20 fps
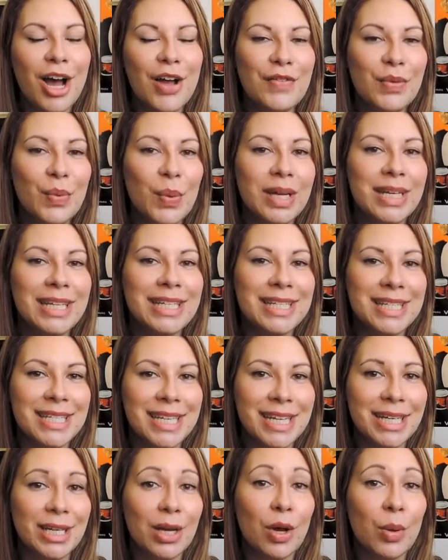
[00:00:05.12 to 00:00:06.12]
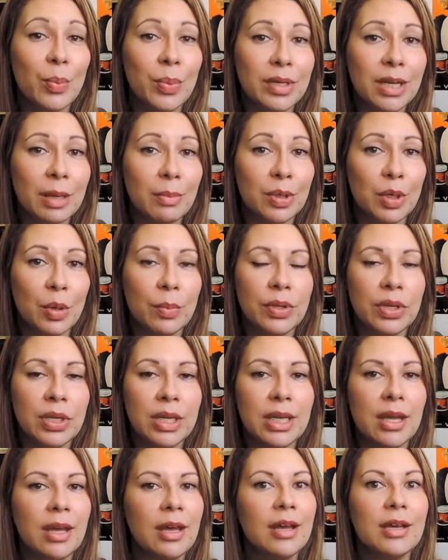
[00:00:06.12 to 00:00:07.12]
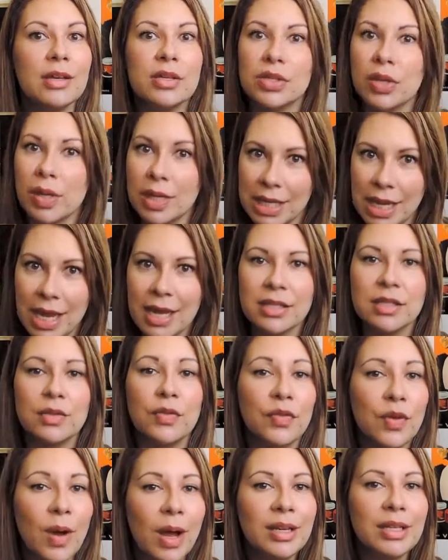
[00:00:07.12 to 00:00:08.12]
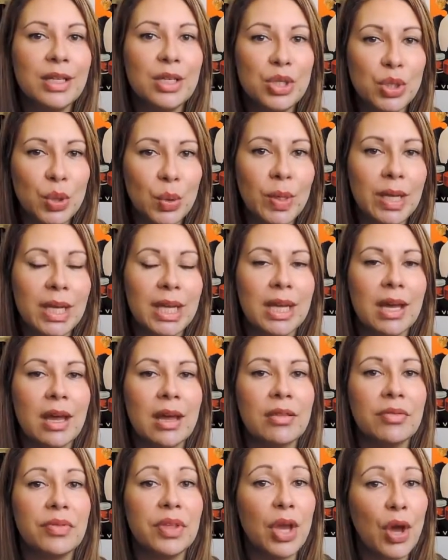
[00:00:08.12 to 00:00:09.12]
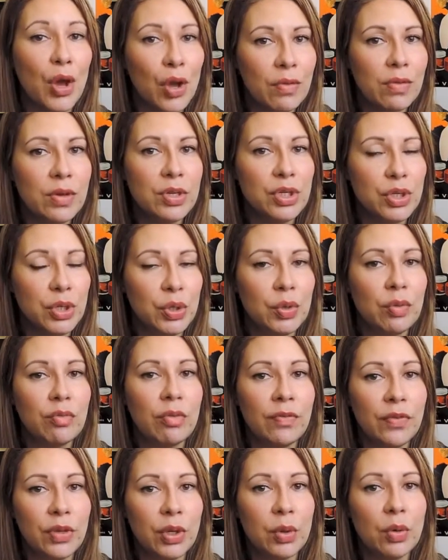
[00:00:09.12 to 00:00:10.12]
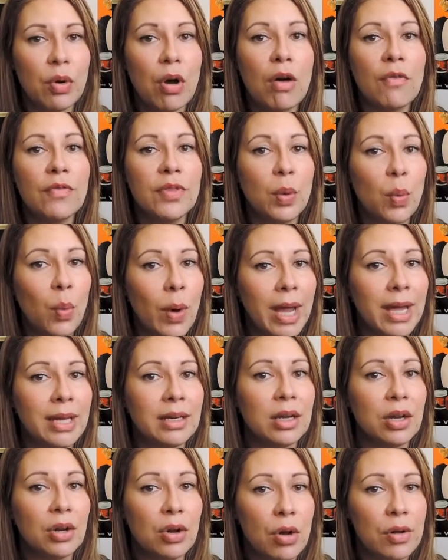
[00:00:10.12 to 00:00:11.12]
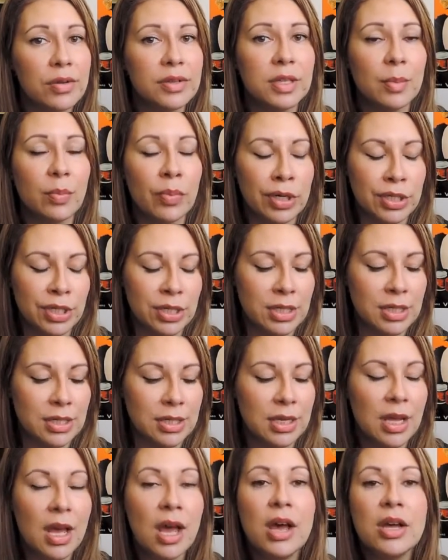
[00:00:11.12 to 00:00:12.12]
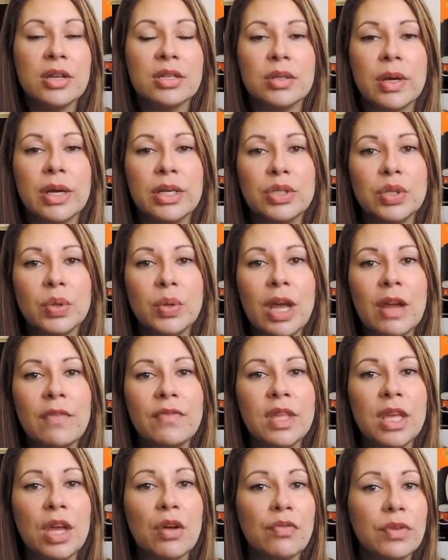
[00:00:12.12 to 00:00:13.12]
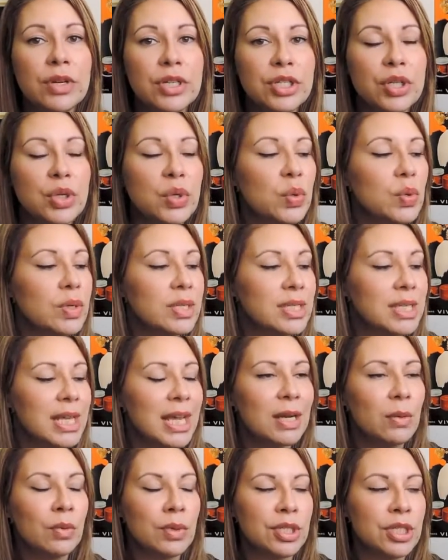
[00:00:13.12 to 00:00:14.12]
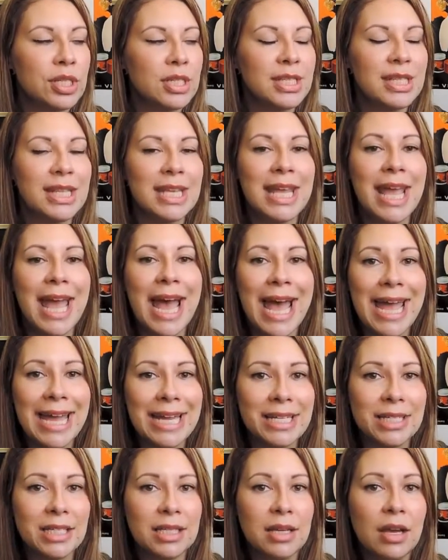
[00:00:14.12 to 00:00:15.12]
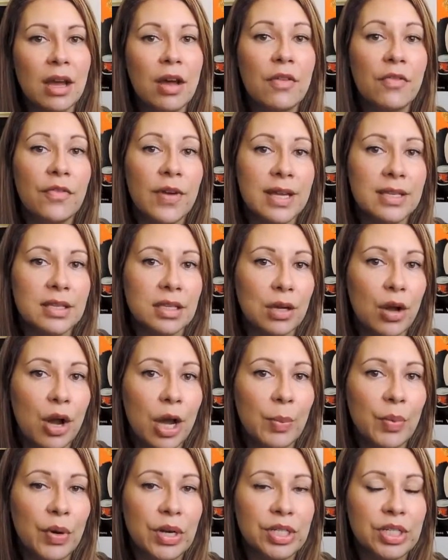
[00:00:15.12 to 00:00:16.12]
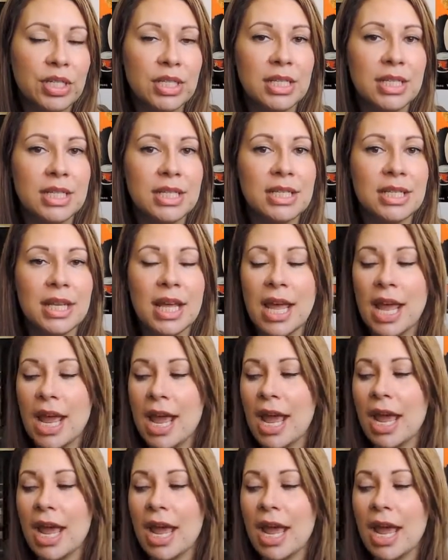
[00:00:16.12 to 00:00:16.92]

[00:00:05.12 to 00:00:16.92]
Hi everyone, it's Tina on Phenomenal Beauty. So yes, finally doing the overdue review of the Wayne Goss brushes. So I do have the original set, which is the 8 face and eye brushes,